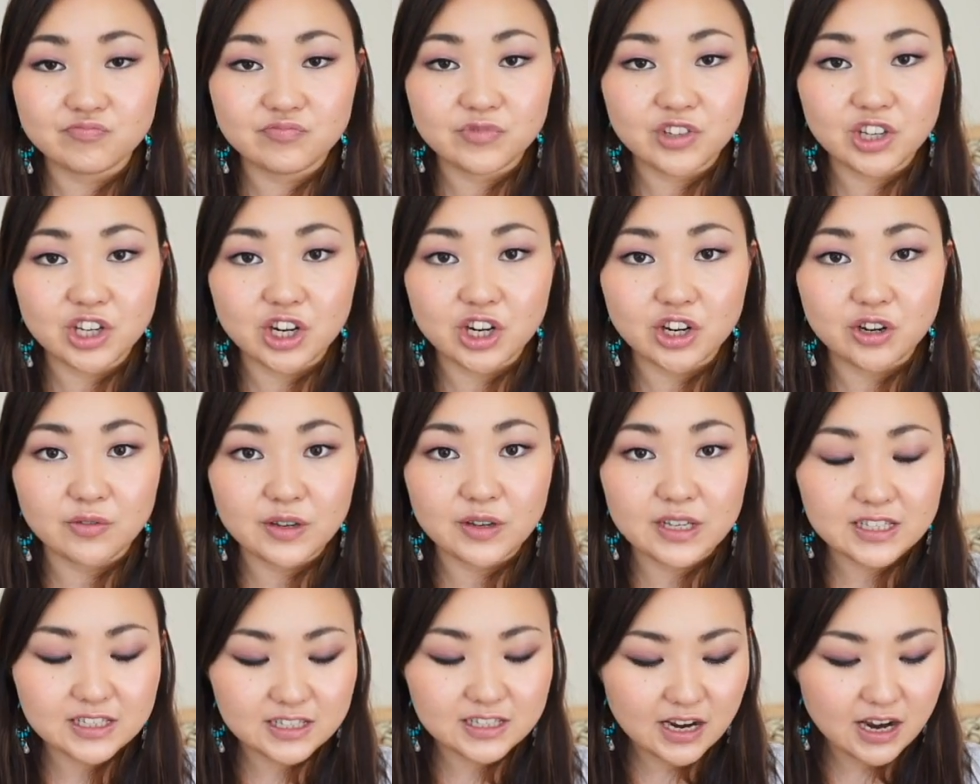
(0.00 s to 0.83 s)
you know,
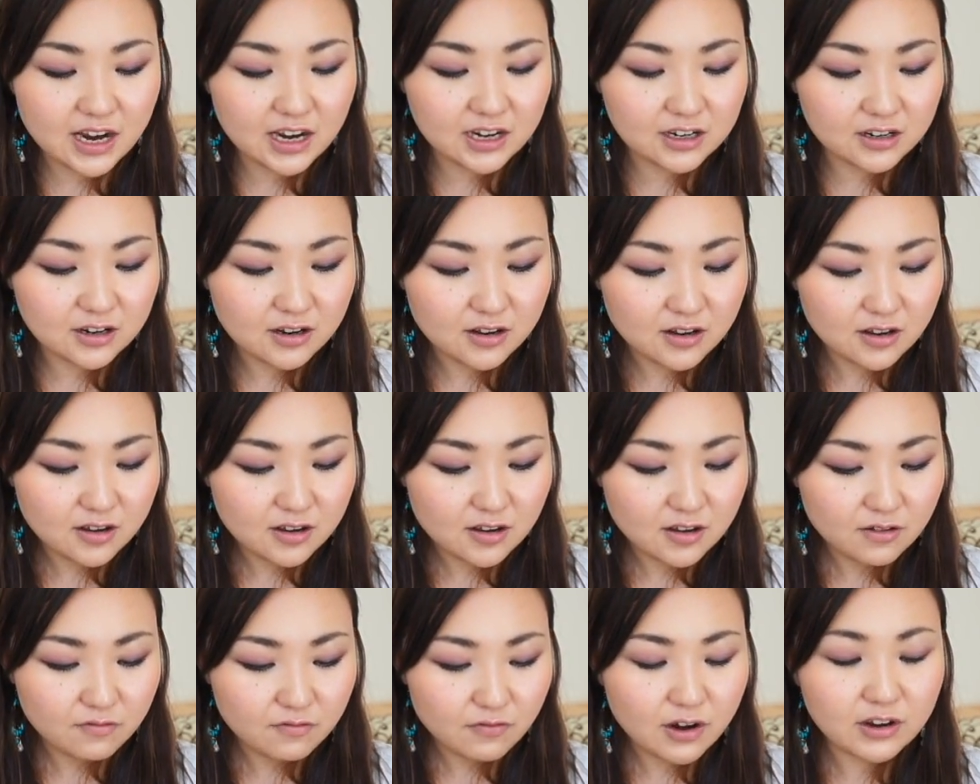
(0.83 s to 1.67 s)
it stayed
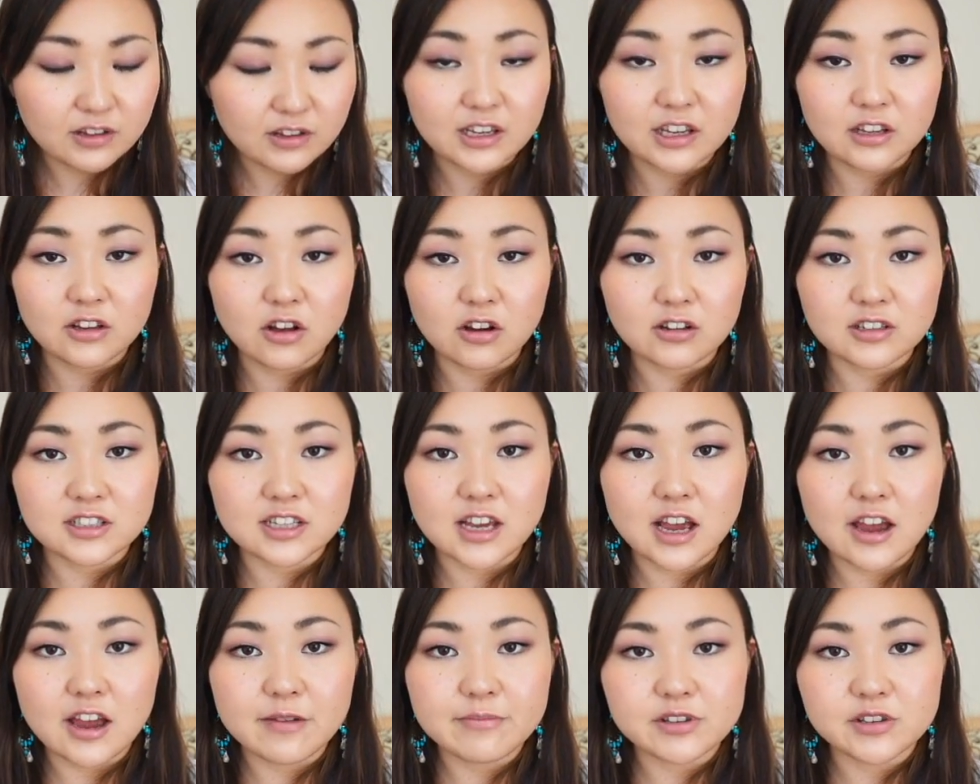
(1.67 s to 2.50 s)
fairly long
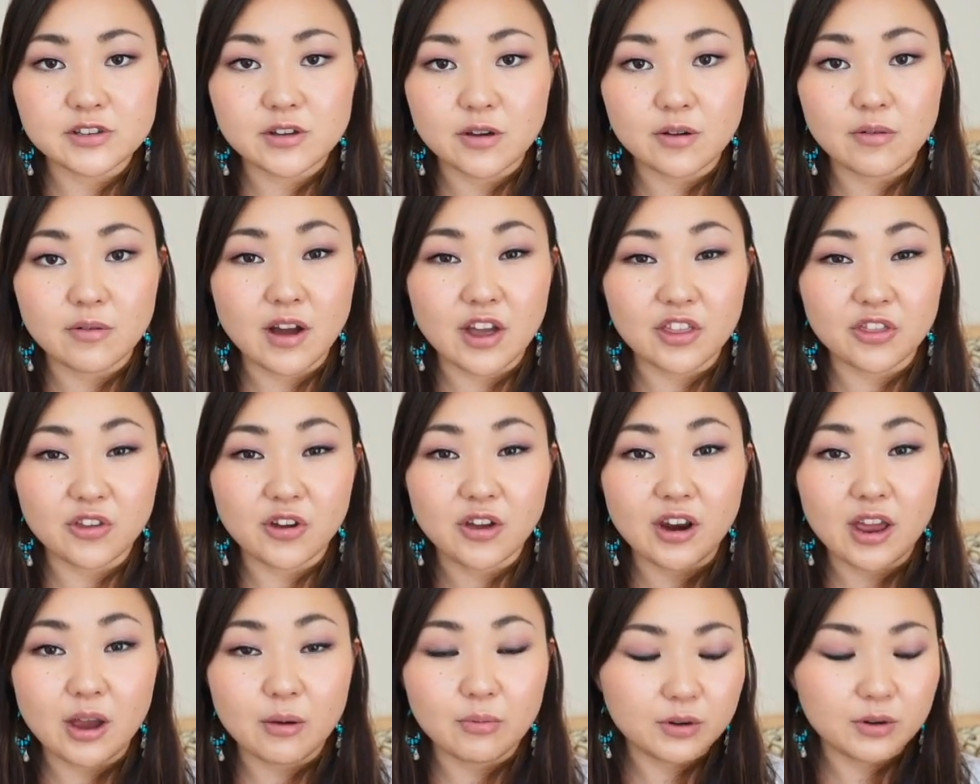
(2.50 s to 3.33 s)
time, so I
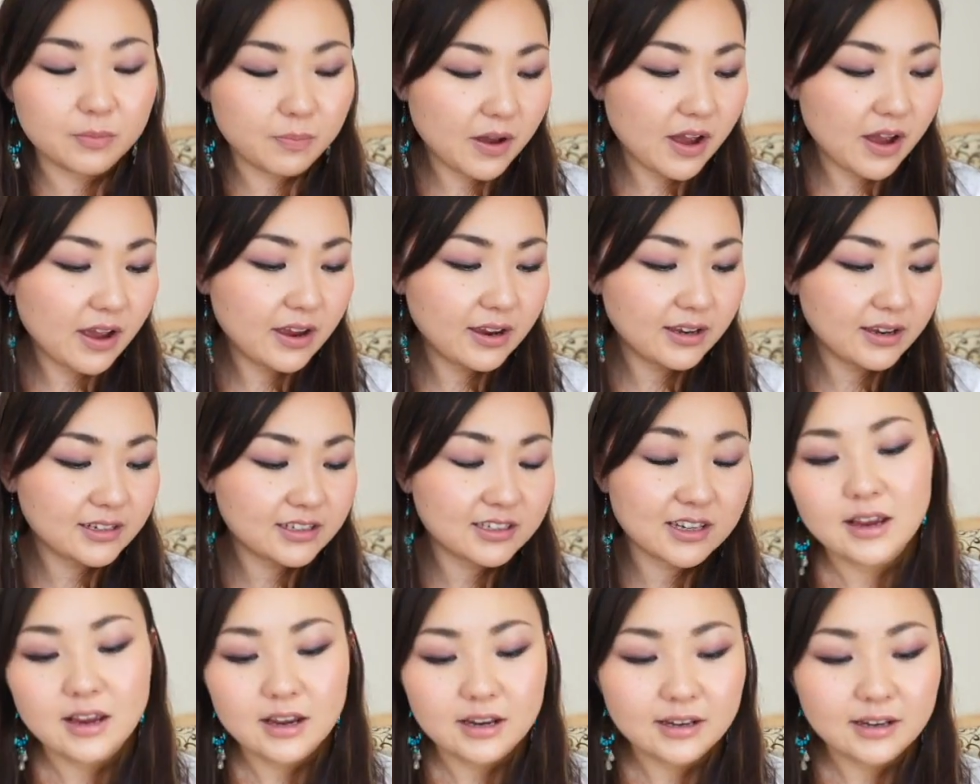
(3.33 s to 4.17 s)
thought I would buy
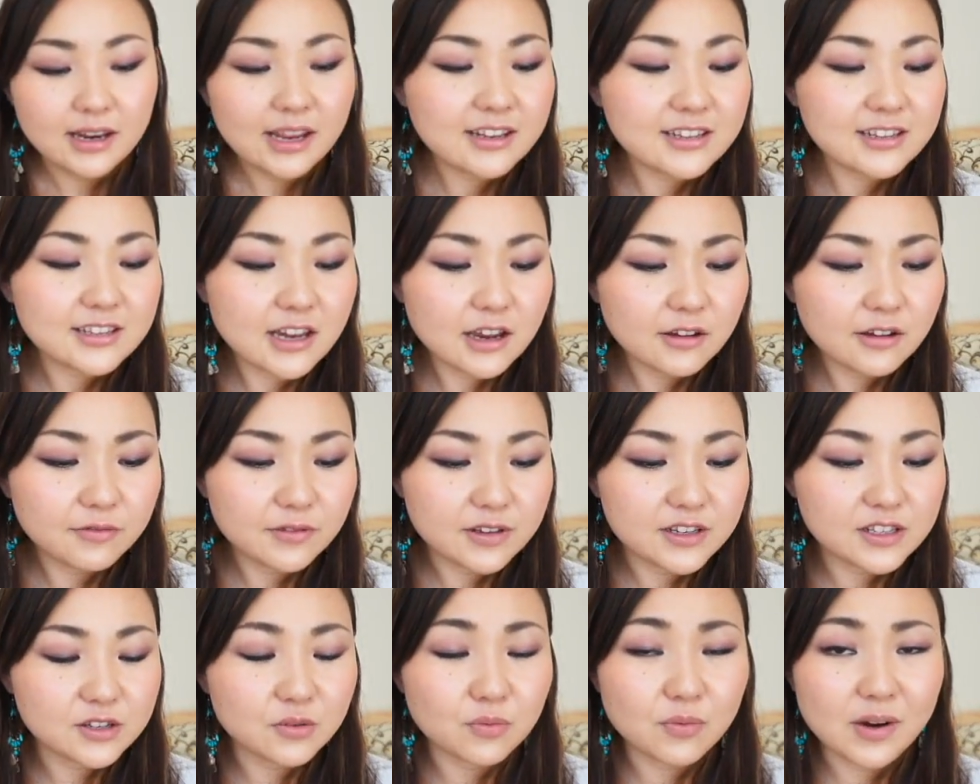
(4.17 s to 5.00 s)
it. Next stuff
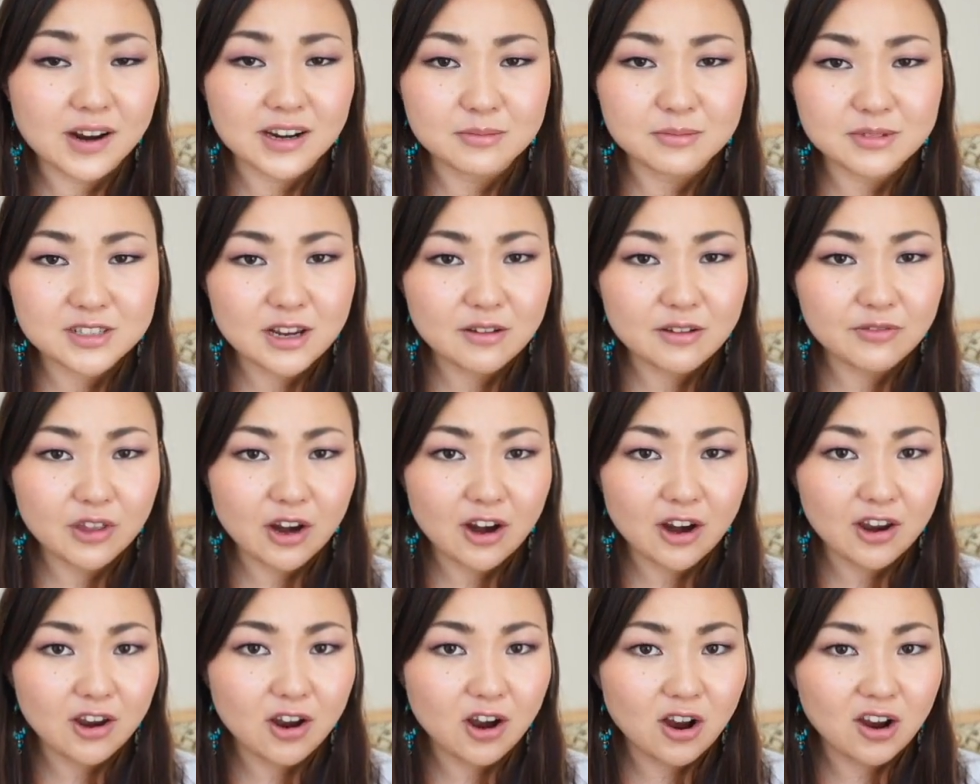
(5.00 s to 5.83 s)
is random stuff that
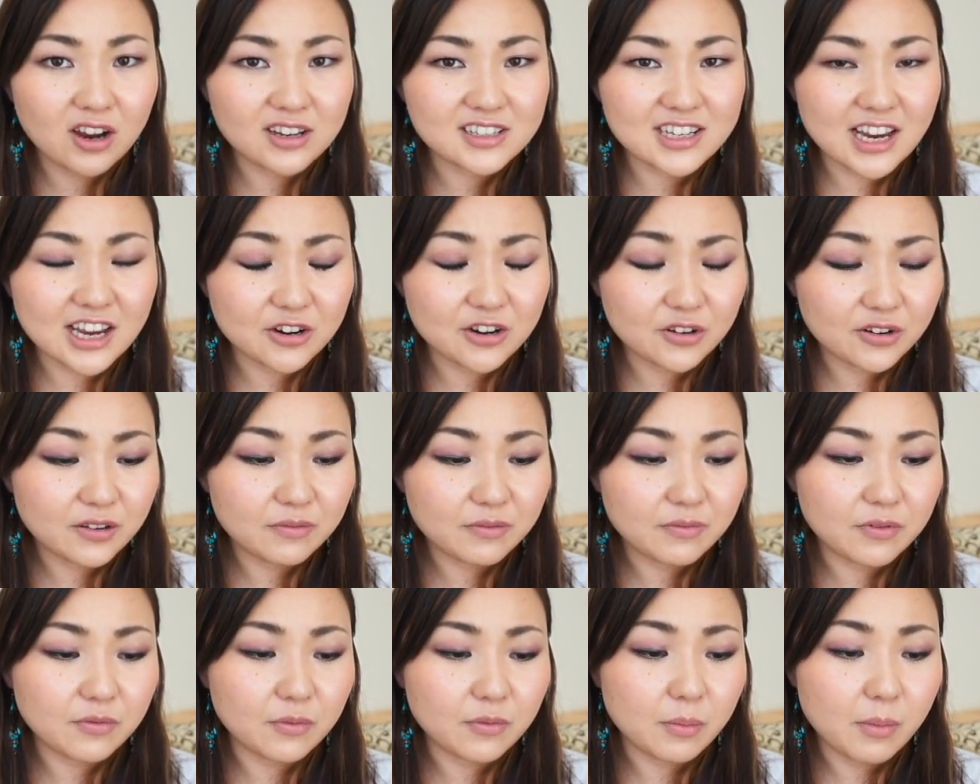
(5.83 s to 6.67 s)
I got. I don't
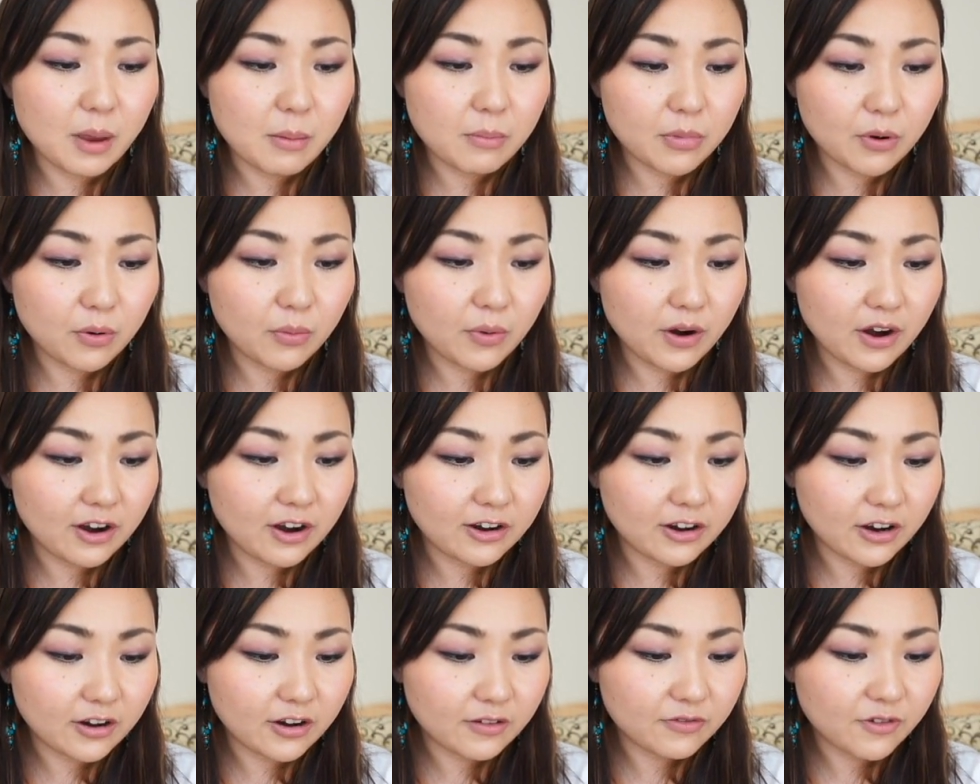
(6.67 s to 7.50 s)
even remember where
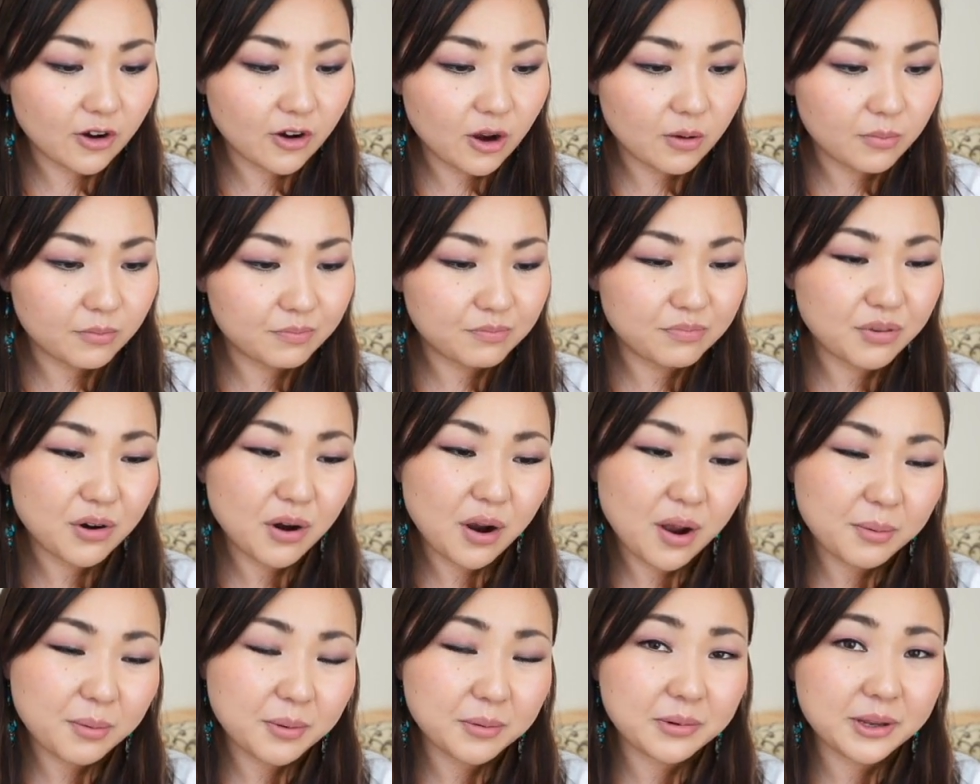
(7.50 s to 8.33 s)
I got it from.
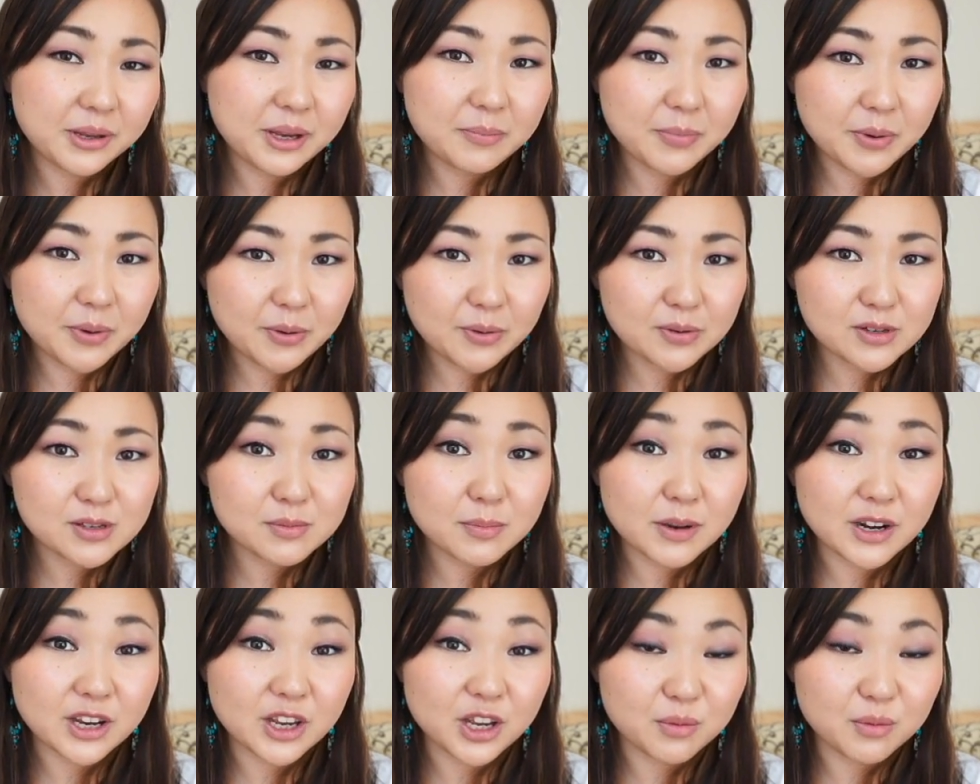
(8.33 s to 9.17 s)
Probably Boots,
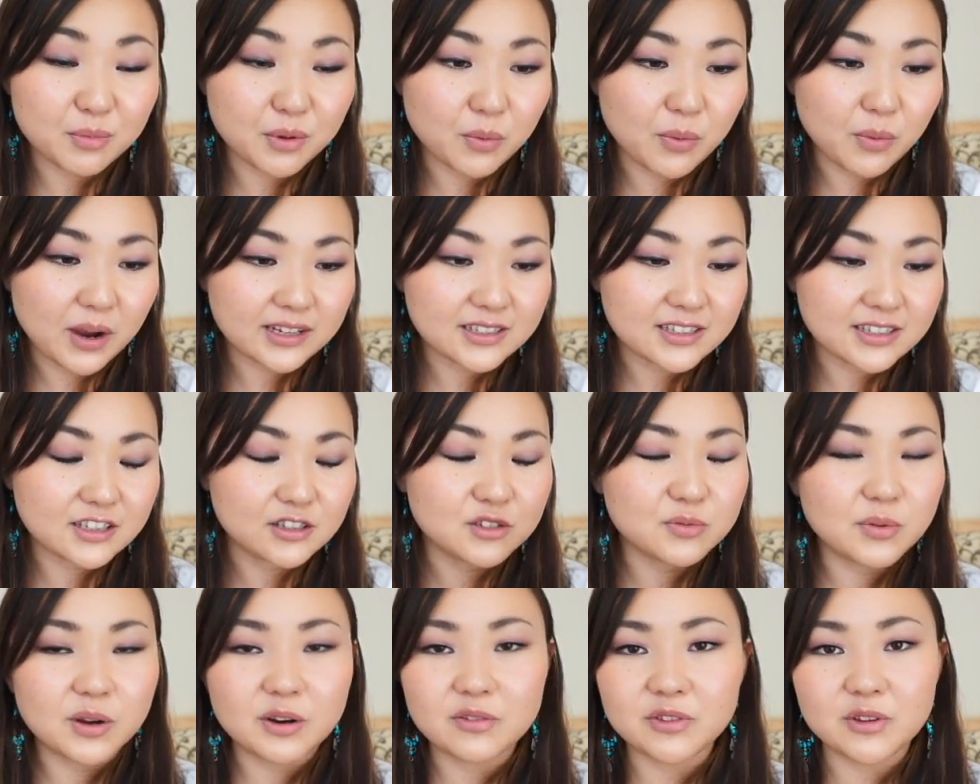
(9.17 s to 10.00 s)
but it could be
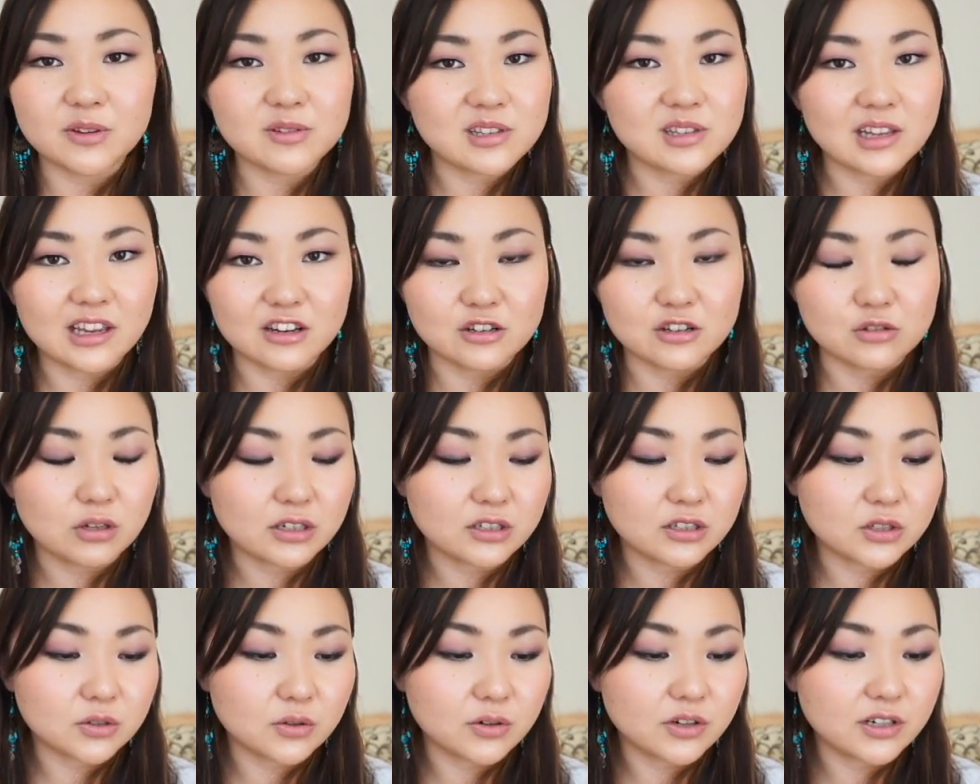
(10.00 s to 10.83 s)
Watson's. One of those like
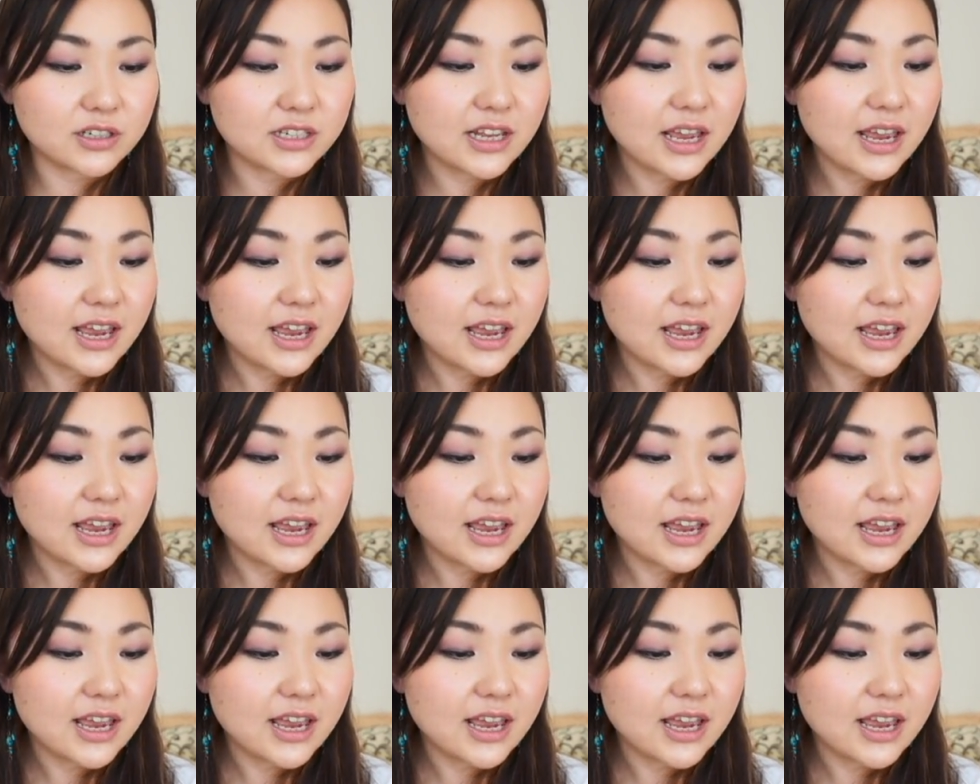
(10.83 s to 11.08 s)
drugstores.